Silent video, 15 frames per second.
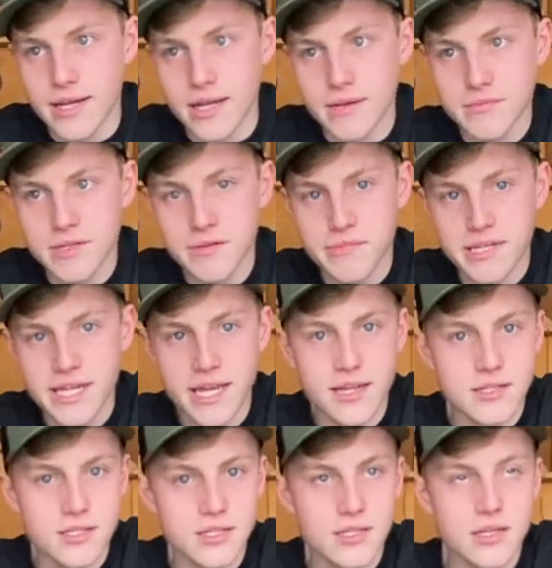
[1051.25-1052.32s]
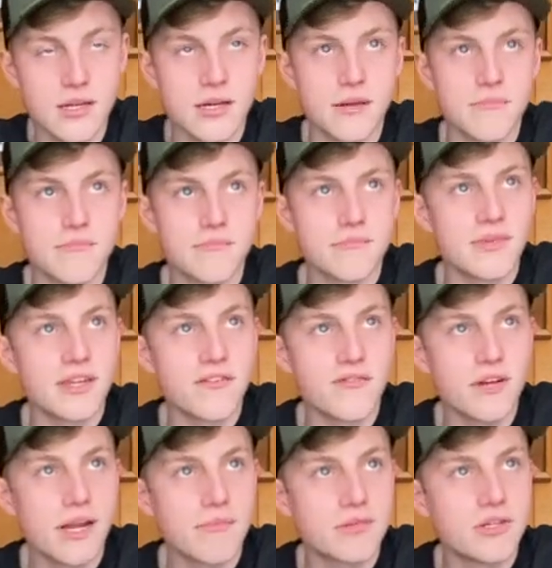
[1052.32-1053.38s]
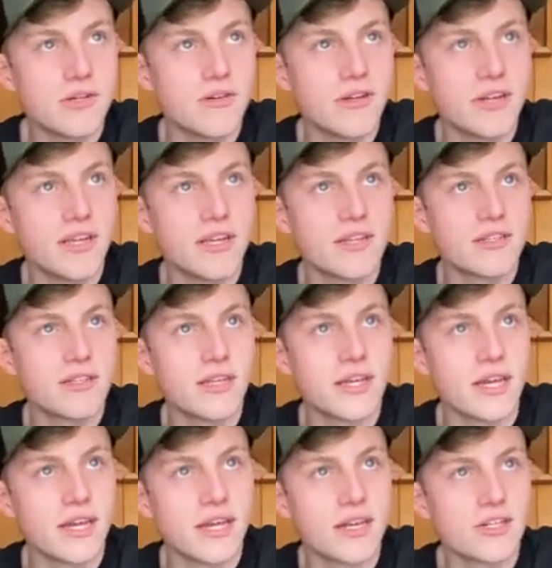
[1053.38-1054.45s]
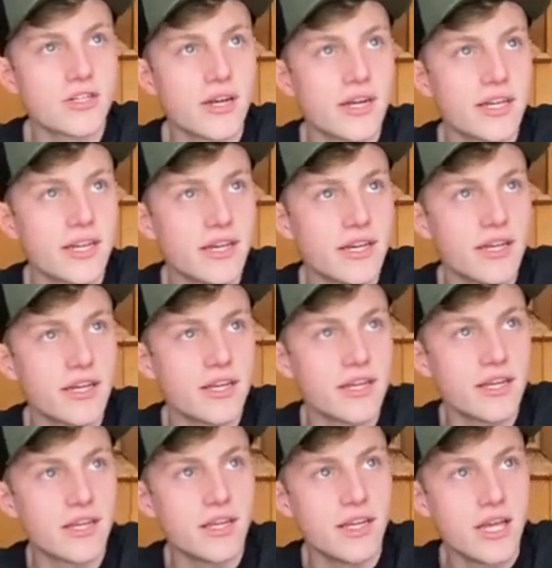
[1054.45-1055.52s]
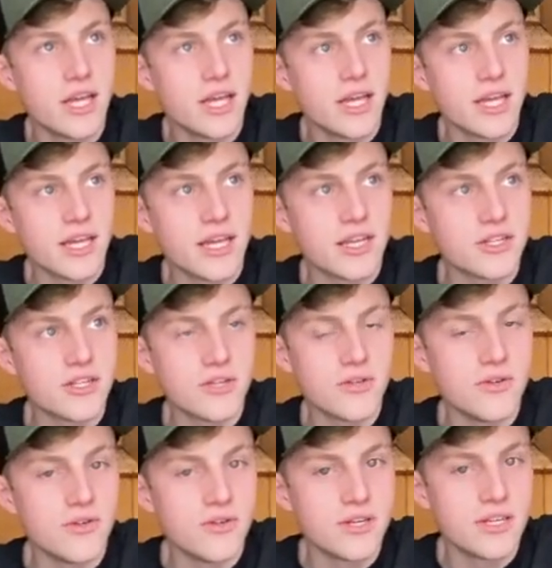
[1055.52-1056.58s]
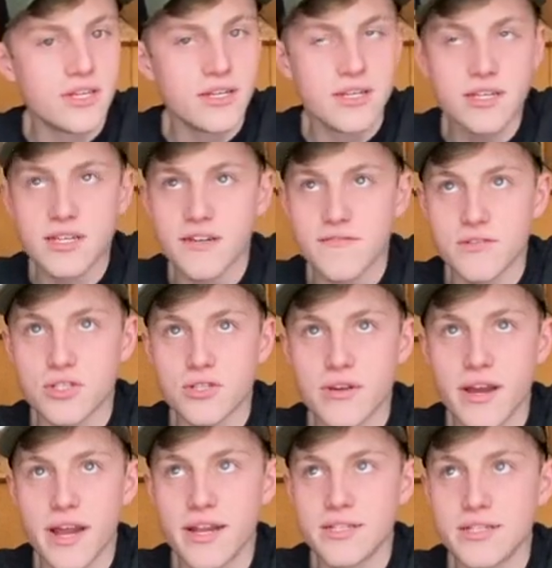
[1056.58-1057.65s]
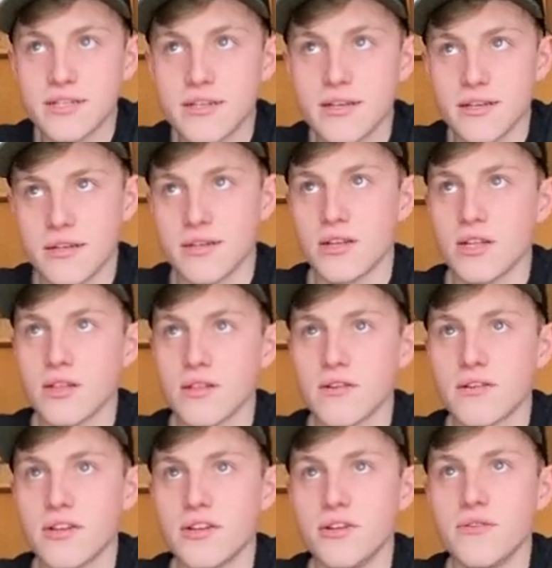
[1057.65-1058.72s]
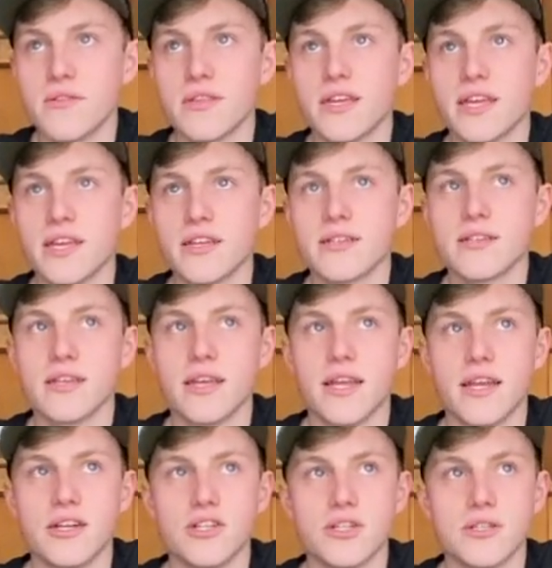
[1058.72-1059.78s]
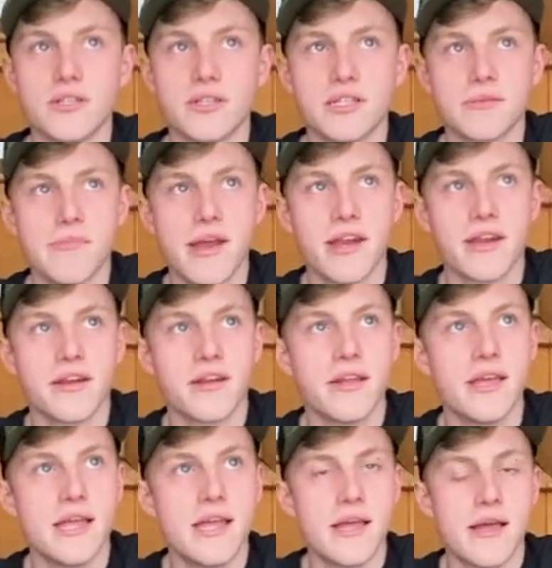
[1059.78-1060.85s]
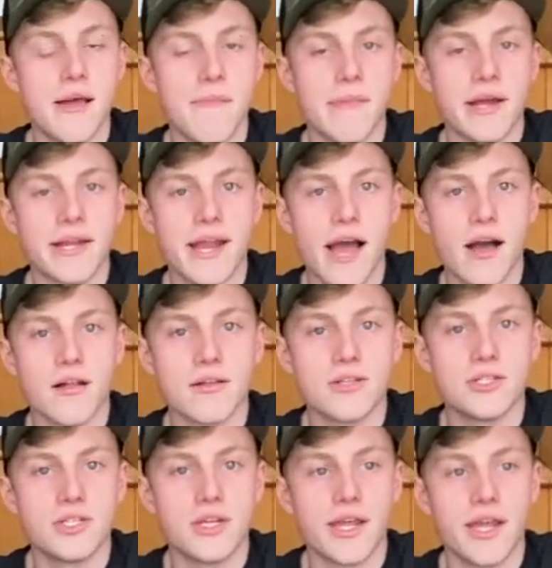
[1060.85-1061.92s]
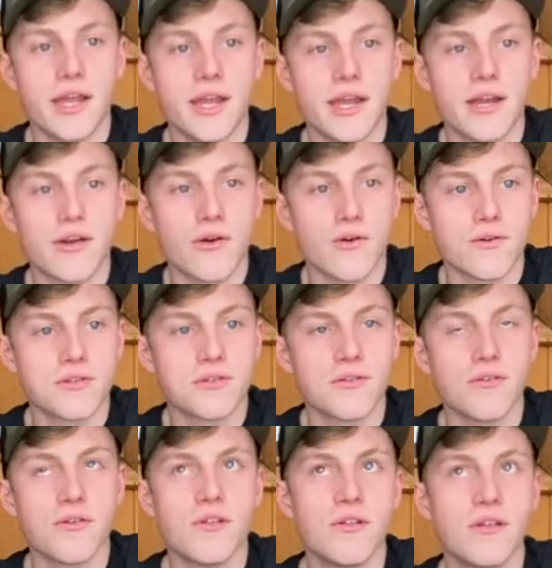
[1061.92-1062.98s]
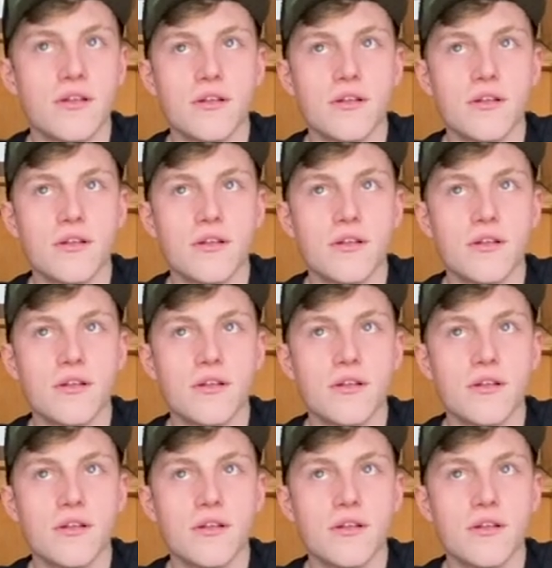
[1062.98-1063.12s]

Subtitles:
I'm going to be taking some different opportunities and trying to get into different trades and learning new things and just expanding my knowledge and arsenal.